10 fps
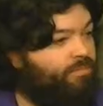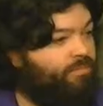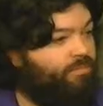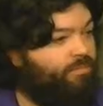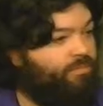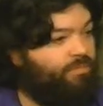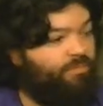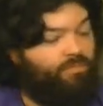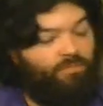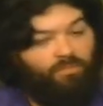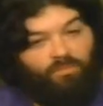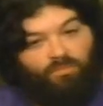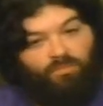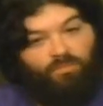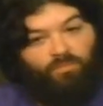
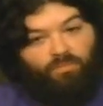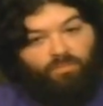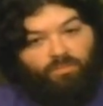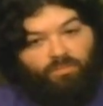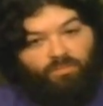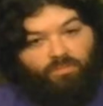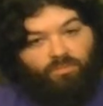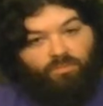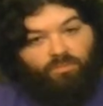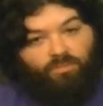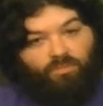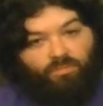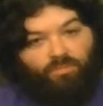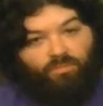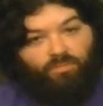
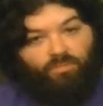This person isn't speaking.